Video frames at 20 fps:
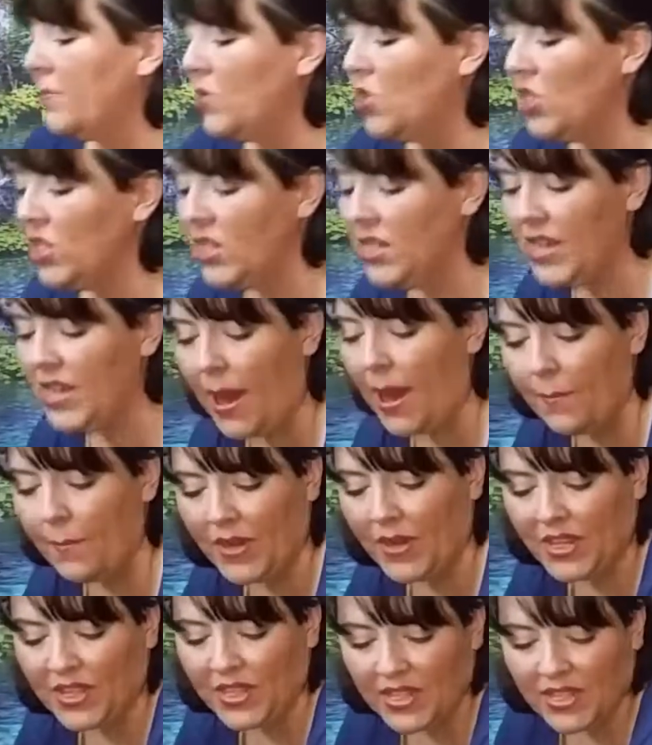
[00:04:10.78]
up just yet
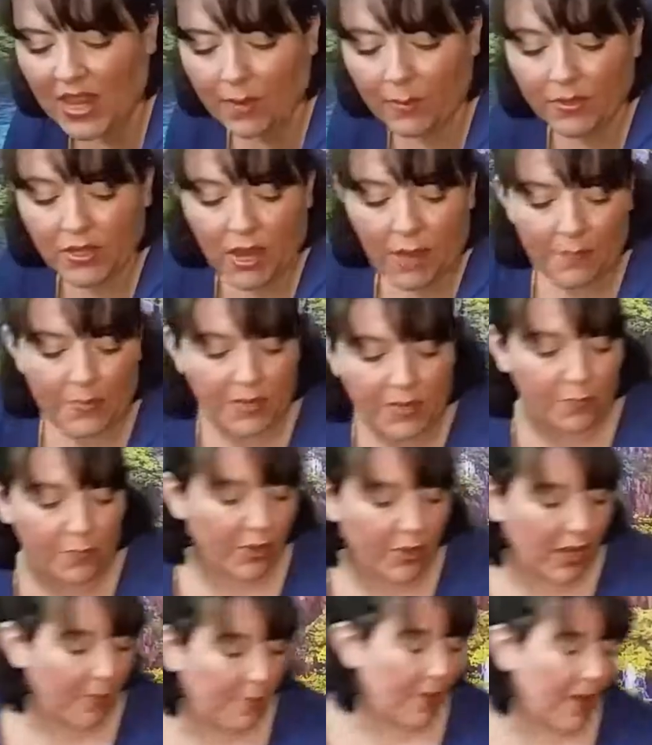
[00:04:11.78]
because the tabletop is
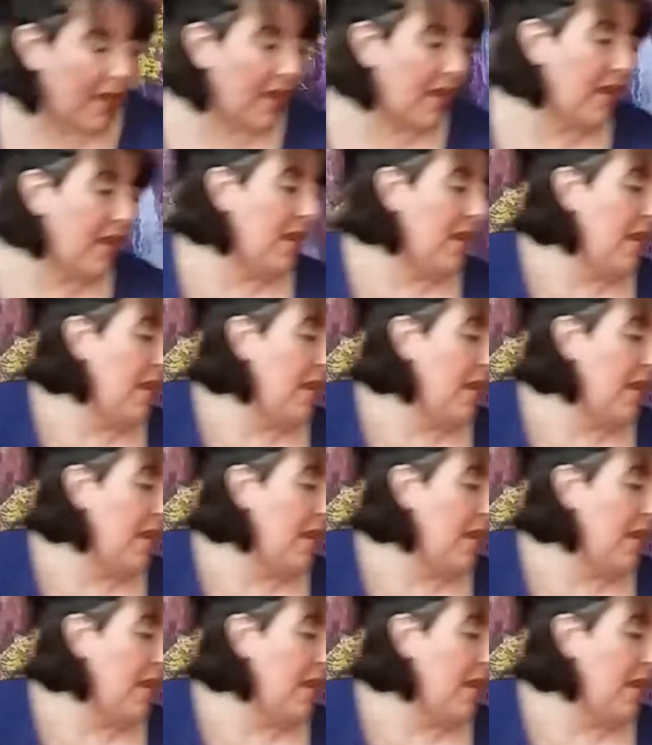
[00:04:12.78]
pretty big